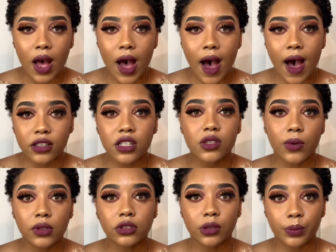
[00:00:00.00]
I just
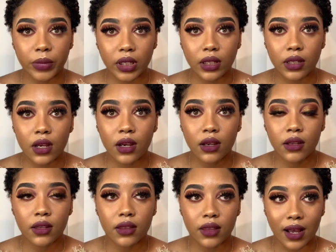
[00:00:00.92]
want to be
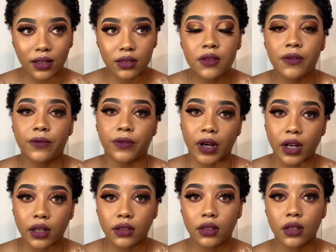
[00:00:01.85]
that
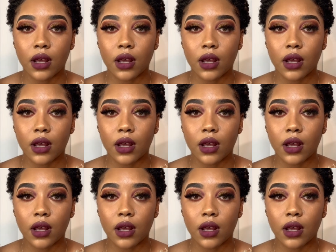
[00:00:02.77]
friend.